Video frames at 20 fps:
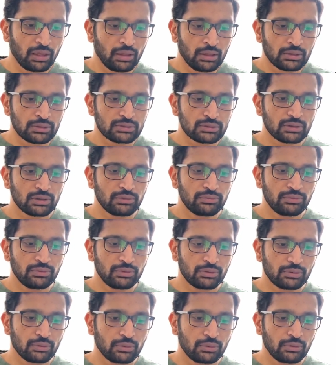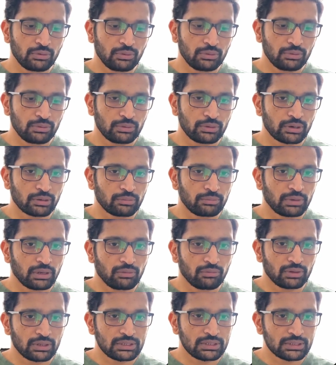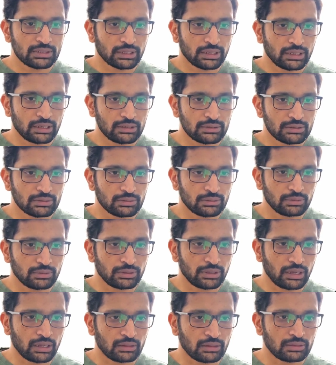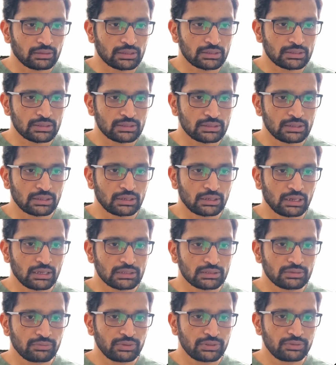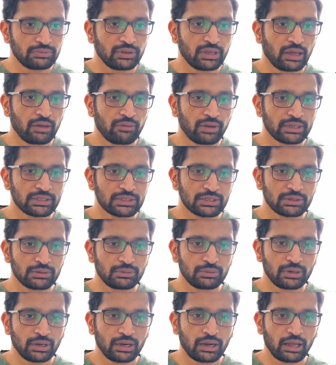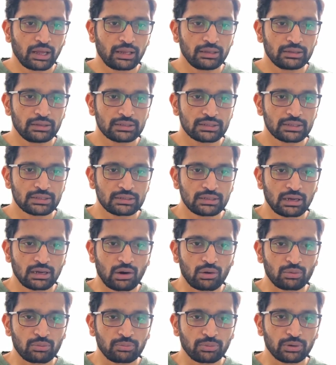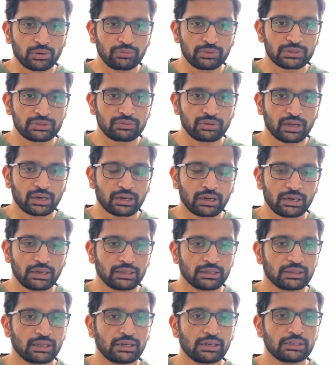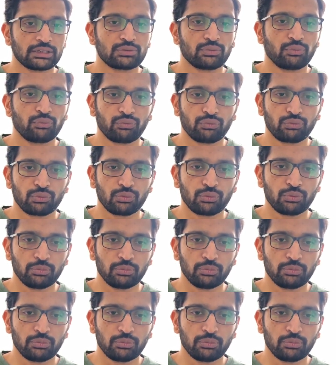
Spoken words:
So if you go to terminal once again, so yeah, this is the task which we have executed and this is the output which we are getting, that is foo